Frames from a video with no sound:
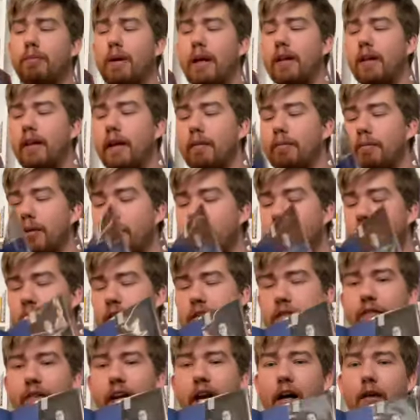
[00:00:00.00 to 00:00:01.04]
my library
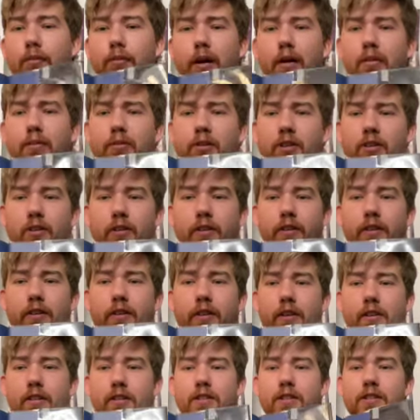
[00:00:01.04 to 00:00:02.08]
because of how popular
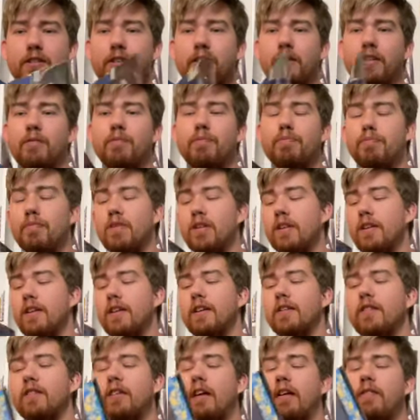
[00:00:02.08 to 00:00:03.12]
it is. So
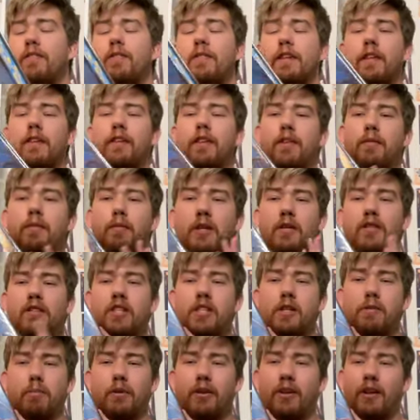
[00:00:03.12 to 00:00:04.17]
definitely going to be
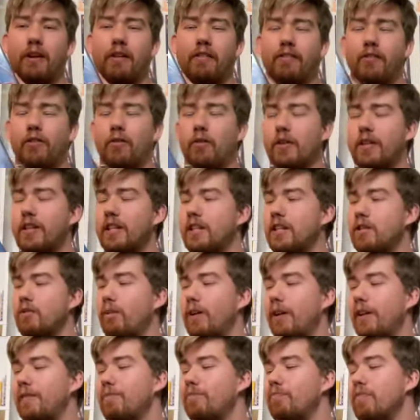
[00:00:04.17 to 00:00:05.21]
super careful with this
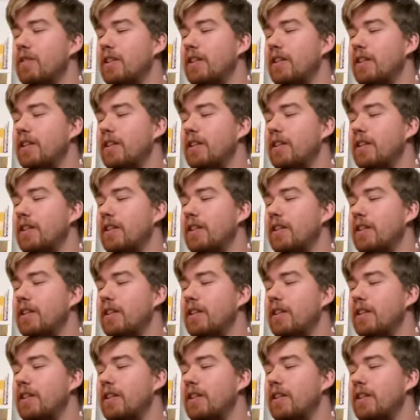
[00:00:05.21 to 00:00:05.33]
one